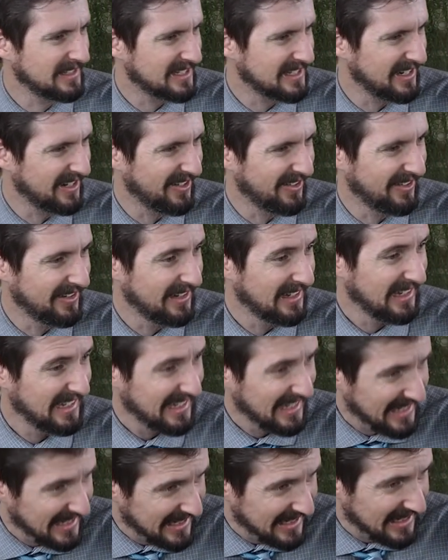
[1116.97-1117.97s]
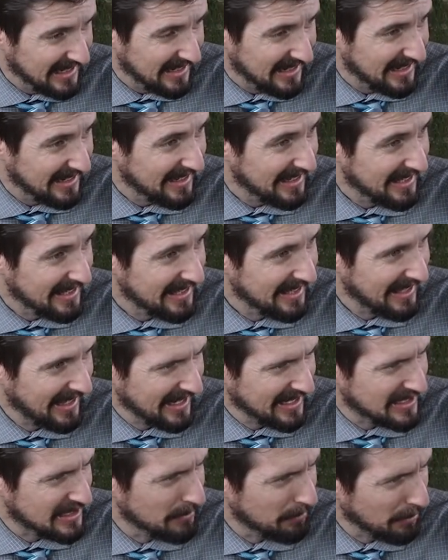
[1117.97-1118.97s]
So
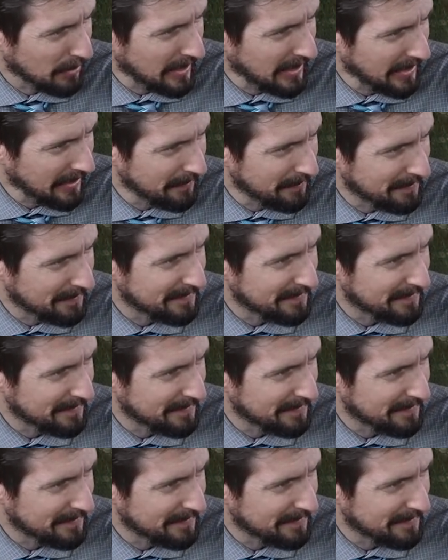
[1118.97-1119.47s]
that's the plan.